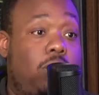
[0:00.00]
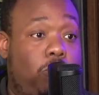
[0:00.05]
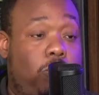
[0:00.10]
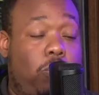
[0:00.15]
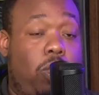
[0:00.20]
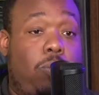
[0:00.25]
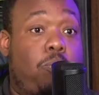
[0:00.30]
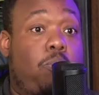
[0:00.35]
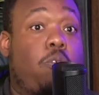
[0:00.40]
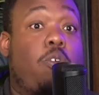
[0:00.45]

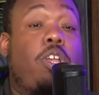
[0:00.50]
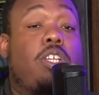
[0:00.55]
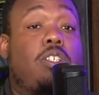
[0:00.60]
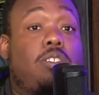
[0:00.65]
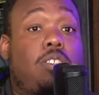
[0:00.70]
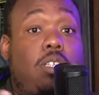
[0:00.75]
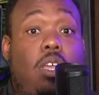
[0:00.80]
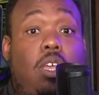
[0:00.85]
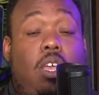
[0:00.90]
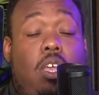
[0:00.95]
and
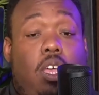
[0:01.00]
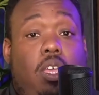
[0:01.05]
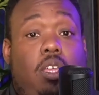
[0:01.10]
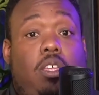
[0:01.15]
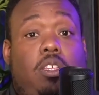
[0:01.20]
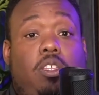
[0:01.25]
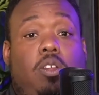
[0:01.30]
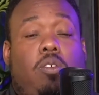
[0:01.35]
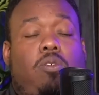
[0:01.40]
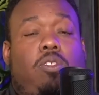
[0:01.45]
brings
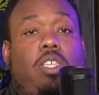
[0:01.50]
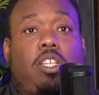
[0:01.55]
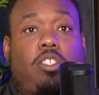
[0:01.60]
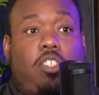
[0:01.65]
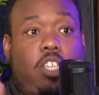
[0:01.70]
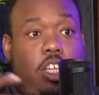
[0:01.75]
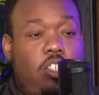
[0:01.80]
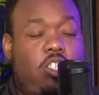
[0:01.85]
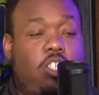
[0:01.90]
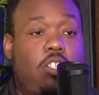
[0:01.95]
the
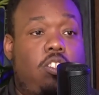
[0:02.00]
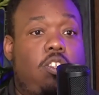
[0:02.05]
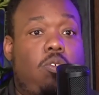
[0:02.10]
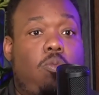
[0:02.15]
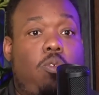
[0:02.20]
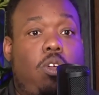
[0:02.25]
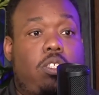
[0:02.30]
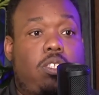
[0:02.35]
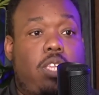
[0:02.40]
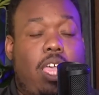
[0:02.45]
attention to
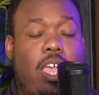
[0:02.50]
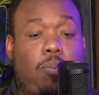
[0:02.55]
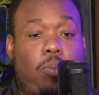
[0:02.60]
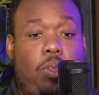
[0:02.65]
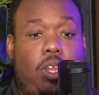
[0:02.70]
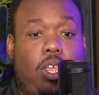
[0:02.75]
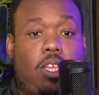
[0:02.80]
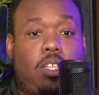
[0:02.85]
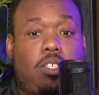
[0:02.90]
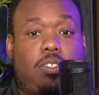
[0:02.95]
what's
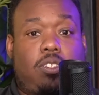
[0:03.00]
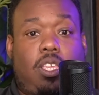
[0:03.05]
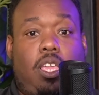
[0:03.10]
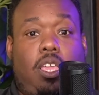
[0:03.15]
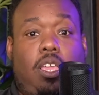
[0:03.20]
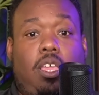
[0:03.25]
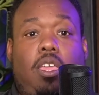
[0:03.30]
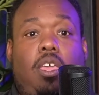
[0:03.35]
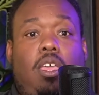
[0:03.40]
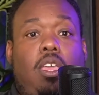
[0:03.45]
happening and saying,